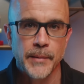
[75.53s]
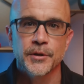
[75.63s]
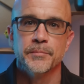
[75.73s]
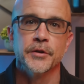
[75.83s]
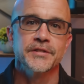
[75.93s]
I'm
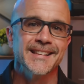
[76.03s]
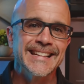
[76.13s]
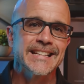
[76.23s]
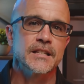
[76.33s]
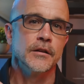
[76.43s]
going to post
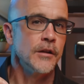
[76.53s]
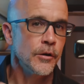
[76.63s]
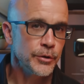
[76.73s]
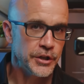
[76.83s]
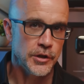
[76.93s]
links
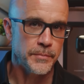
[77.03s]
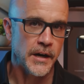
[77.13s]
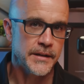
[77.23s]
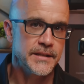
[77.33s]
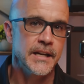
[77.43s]
along with
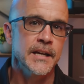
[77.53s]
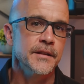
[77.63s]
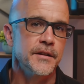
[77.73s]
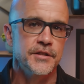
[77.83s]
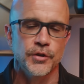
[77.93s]
coupons in
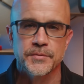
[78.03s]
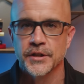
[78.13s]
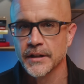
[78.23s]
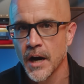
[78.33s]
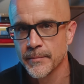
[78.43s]
the
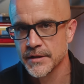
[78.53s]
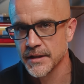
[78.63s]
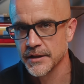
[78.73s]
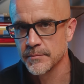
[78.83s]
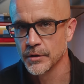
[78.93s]
description and comments
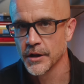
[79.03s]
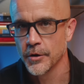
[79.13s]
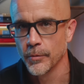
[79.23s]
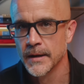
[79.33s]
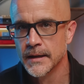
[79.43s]
section
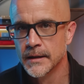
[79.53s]
below.